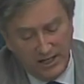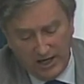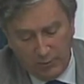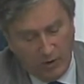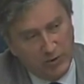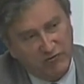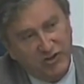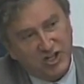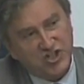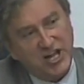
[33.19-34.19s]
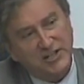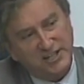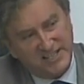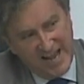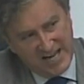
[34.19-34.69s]
When we extended
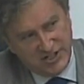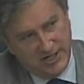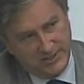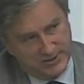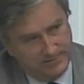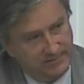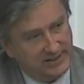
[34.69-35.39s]
the tax cuts